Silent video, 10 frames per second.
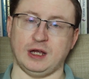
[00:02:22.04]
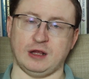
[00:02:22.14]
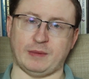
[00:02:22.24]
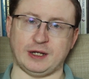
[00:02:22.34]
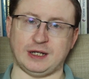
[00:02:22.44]

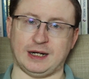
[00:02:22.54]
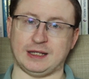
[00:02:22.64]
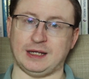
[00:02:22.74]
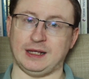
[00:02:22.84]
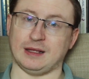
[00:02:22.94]

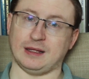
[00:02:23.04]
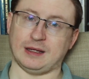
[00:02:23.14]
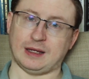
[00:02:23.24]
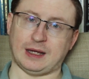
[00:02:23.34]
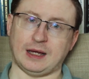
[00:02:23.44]
specialities
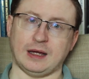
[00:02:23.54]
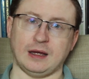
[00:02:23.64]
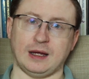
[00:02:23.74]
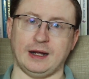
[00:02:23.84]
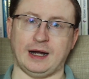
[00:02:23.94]

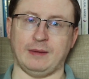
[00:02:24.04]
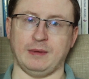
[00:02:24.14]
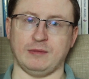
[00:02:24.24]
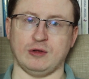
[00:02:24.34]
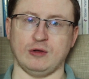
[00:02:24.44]
enable
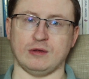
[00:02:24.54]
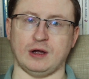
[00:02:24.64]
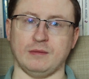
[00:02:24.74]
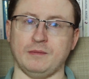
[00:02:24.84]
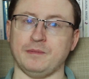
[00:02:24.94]
him to do
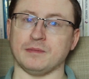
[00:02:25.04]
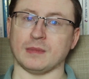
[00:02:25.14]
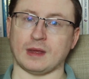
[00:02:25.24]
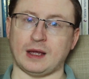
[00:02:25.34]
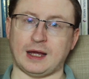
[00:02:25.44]
so.
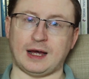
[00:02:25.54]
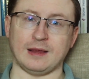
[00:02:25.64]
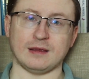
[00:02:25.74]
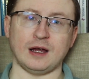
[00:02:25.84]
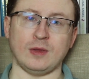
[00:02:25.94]
At
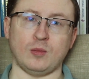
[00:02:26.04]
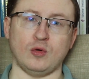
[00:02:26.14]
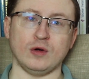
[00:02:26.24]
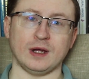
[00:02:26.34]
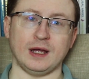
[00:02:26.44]
the start of the
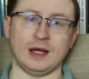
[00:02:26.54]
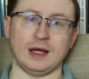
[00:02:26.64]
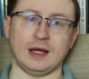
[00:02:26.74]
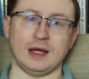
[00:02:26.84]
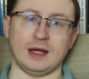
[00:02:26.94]
book,
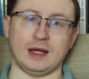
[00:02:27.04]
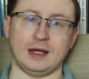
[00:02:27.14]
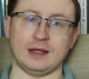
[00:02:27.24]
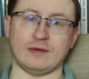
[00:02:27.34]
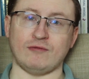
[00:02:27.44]

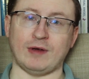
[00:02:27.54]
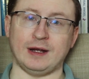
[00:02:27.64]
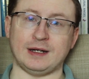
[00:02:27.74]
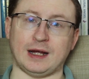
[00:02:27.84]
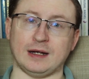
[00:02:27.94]
his
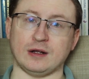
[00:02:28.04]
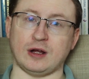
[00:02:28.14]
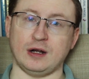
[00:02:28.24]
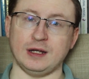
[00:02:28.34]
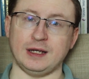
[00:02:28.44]
friend and
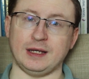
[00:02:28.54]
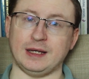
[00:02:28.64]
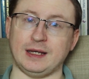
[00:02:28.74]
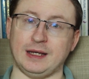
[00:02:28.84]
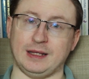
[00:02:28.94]

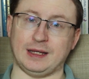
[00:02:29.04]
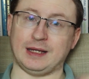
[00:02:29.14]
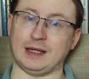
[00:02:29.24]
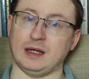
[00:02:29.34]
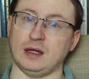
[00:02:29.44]
colleague is
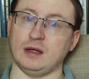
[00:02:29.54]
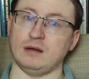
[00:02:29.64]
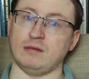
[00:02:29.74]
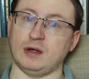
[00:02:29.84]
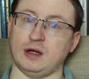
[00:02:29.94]

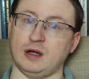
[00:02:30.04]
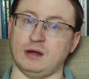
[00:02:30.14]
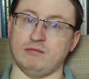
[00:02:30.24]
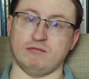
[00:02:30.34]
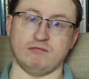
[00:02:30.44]

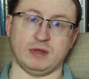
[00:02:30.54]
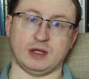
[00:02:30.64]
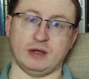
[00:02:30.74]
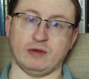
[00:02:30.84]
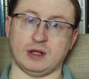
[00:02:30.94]

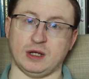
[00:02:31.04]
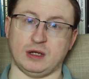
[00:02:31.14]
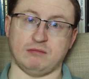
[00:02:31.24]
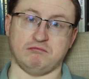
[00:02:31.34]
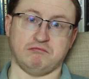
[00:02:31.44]

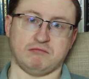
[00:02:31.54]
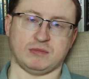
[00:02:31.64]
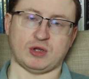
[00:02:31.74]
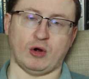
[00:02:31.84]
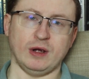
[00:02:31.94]
mysteriously
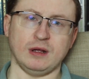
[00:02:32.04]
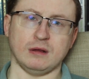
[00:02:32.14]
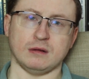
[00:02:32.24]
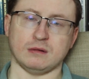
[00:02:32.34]
dies,